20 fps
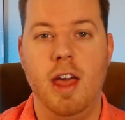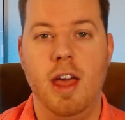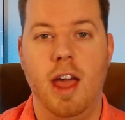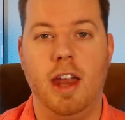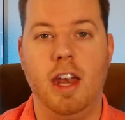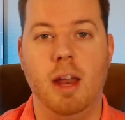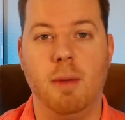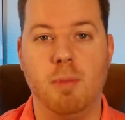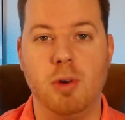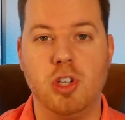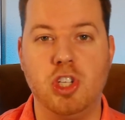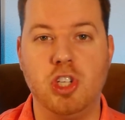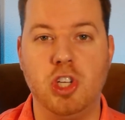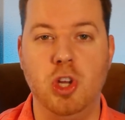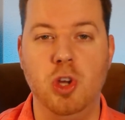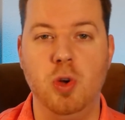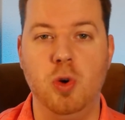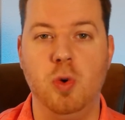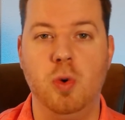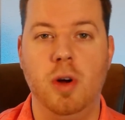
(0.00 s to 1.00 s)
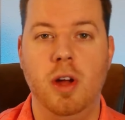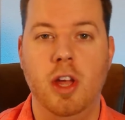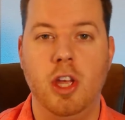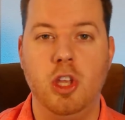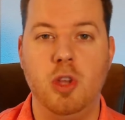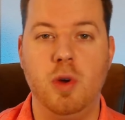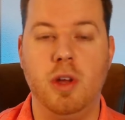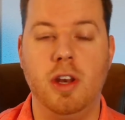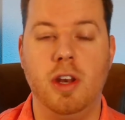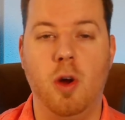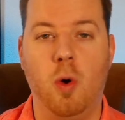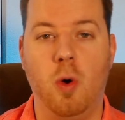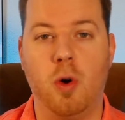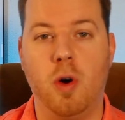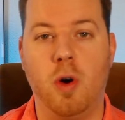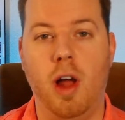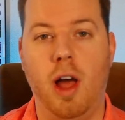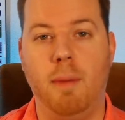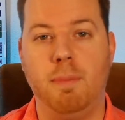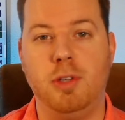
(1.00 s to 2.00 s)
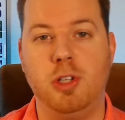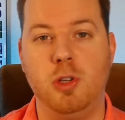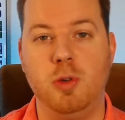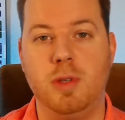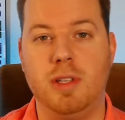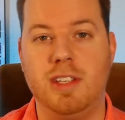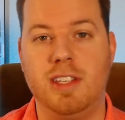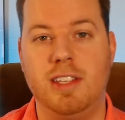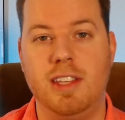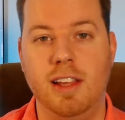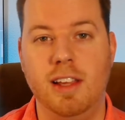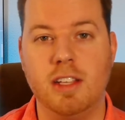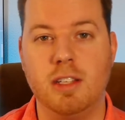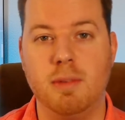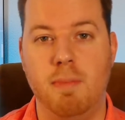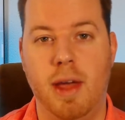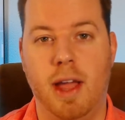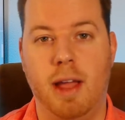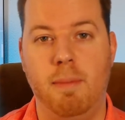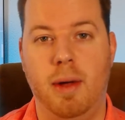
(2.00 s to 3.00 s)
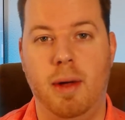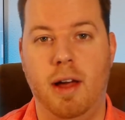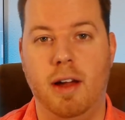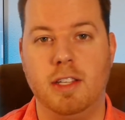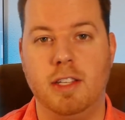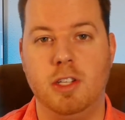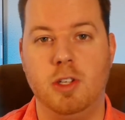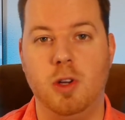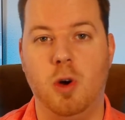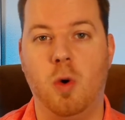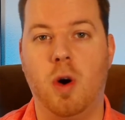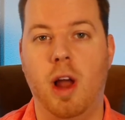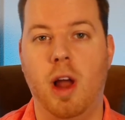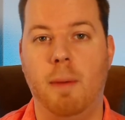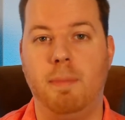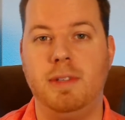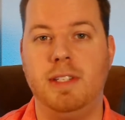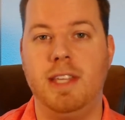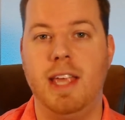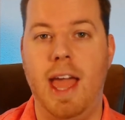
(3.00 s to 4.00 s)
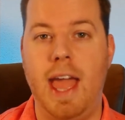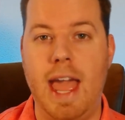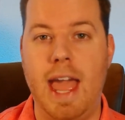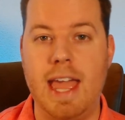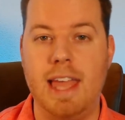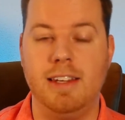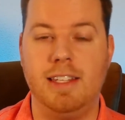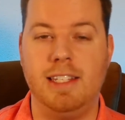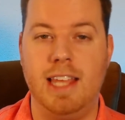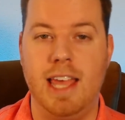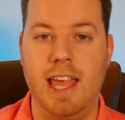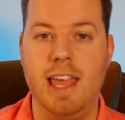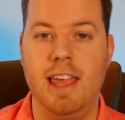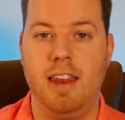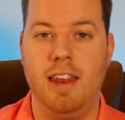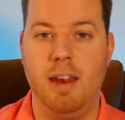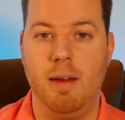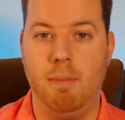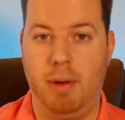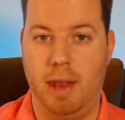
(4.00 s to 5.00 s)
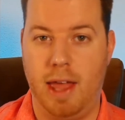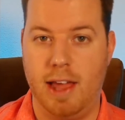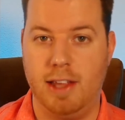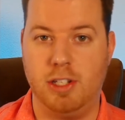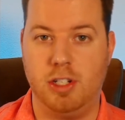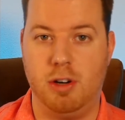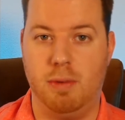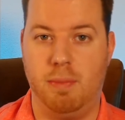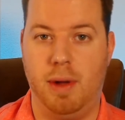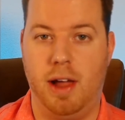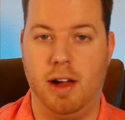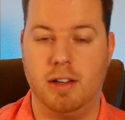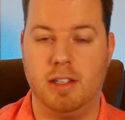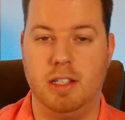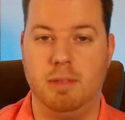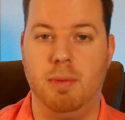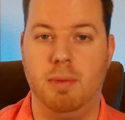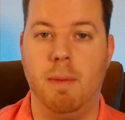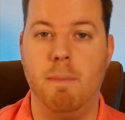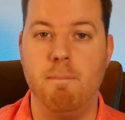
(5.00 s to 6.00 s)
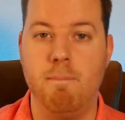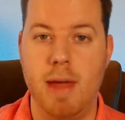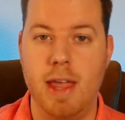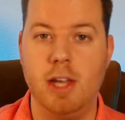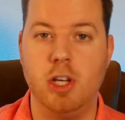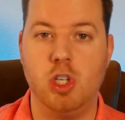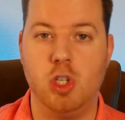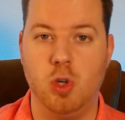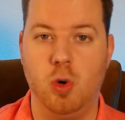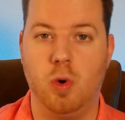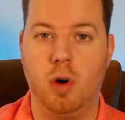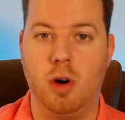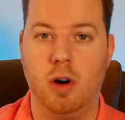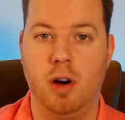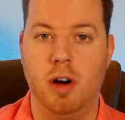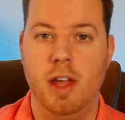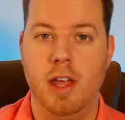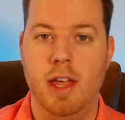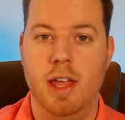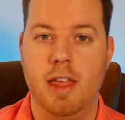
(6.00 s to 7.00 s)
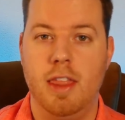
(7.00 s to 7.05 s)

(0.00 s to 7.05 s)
And number two, you can order up to 6 mega boxes or up to 10 blaster boxes, but make sure